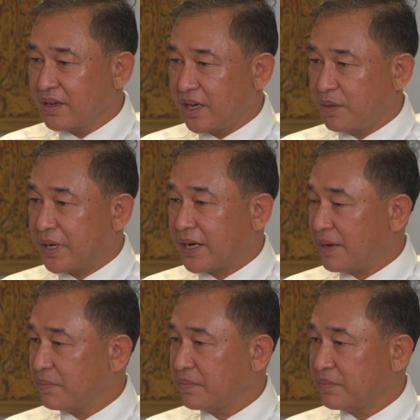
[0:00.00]
it
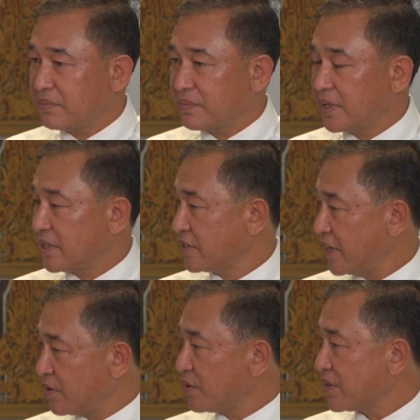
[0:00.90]
become a
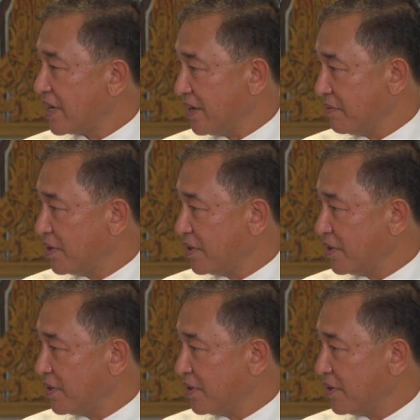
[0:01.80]
stereotype,